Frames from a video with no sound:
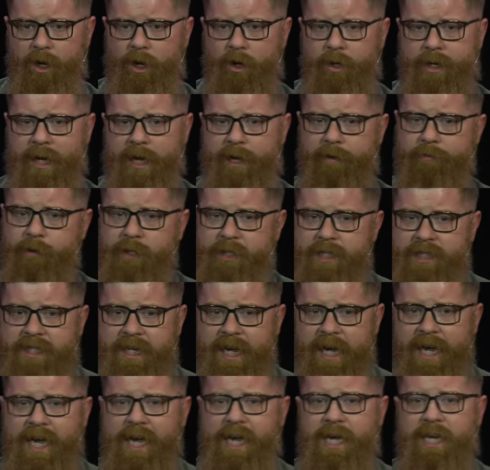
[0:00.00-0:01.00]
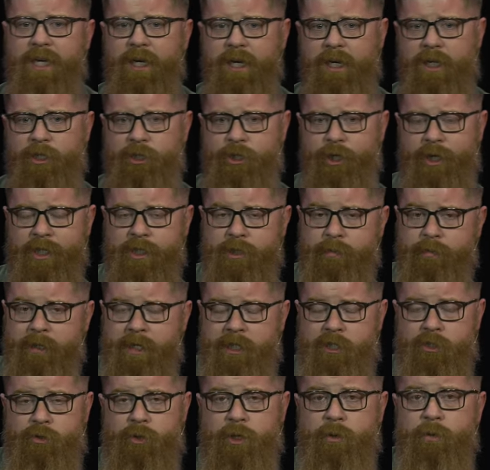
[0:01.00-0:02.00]
Okay, if we say John's
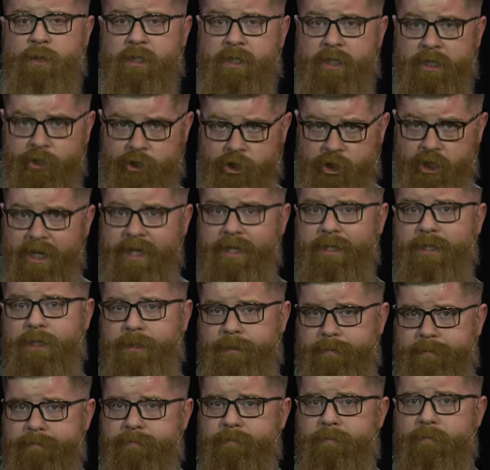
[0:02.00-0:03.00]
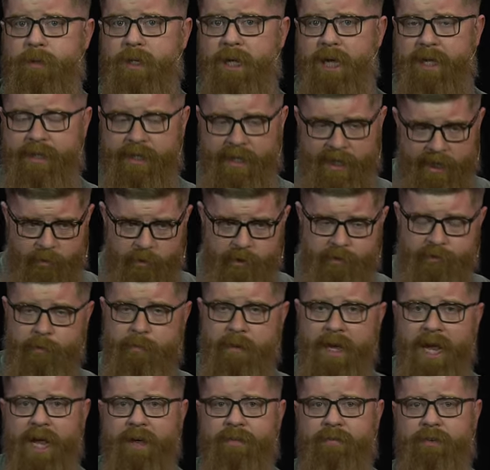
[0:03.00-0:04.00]
ministry was legit and that he was
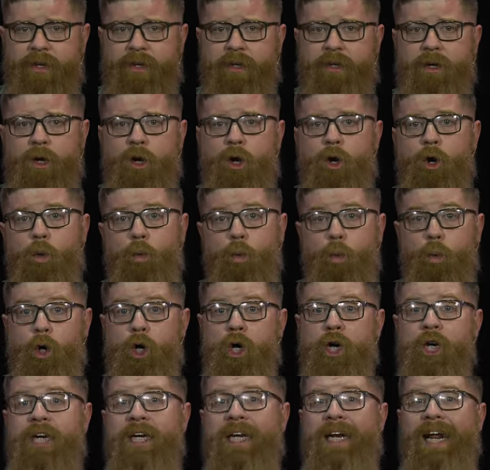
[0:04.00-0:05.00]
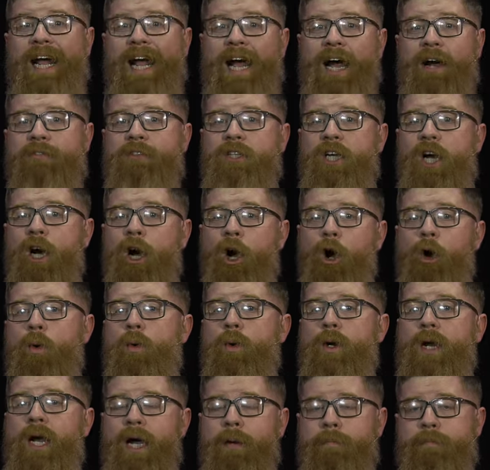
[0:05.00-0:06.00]
from heaven, we're going to have to
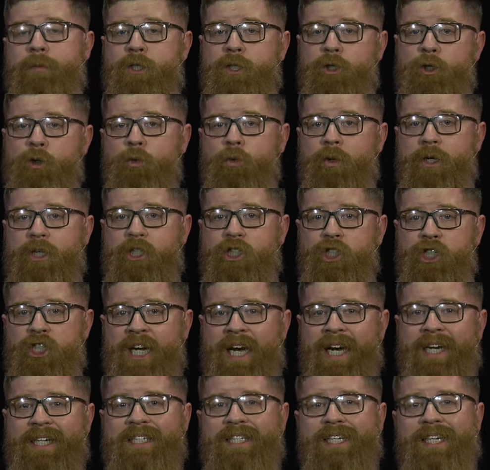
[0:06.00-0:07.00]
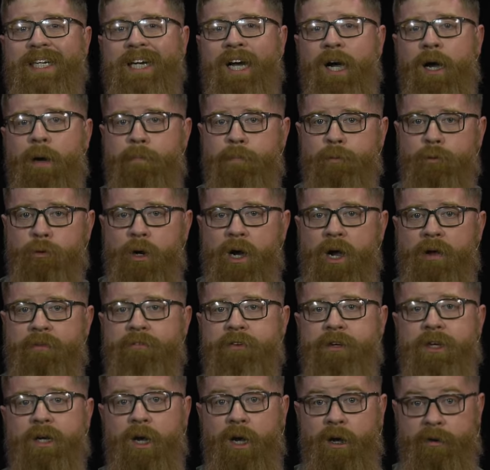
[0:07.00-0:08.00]
own up to rejecting a
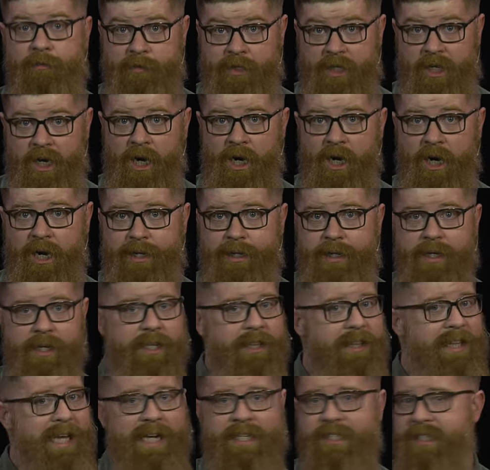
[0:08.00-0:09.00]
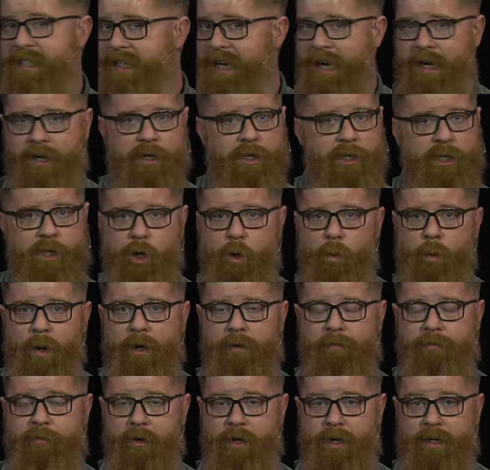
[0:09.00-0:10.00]
prophet of God. That's not going to go
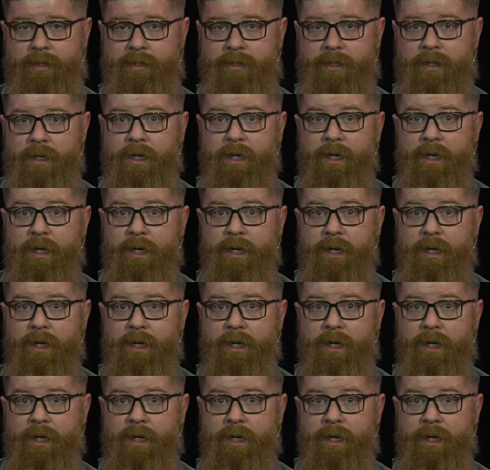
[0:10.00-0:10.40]
well for us.